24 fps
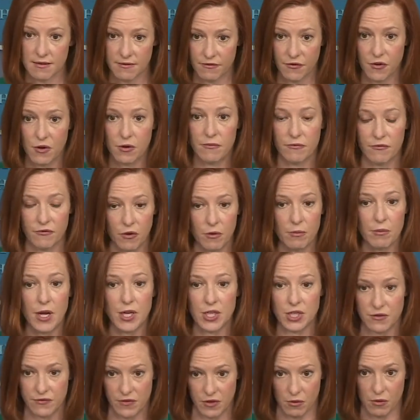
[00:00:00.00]
for
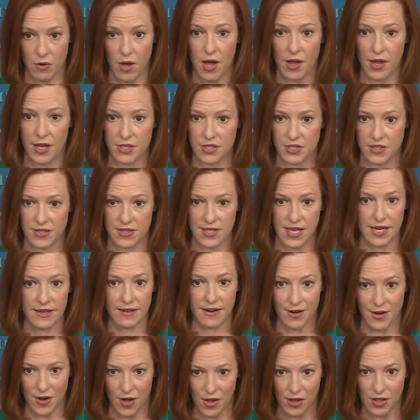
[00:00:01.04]
much of the wall, I should say,
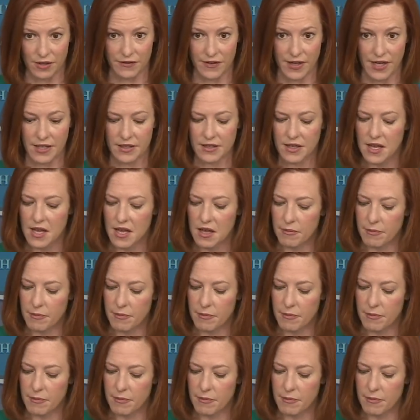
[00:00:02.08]
not all of it,